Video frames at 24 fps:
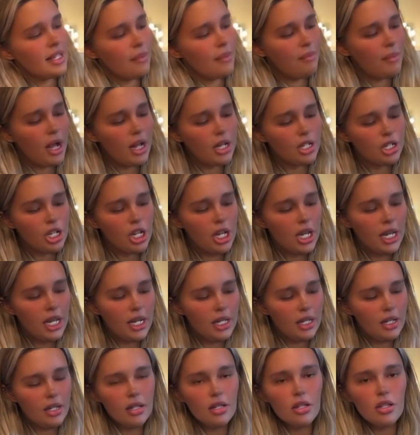has a
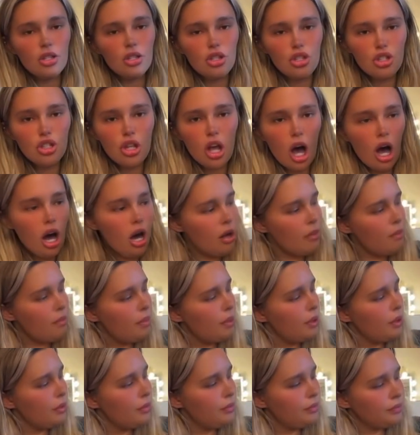matching top.
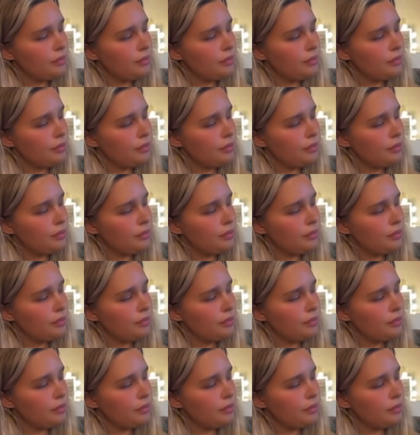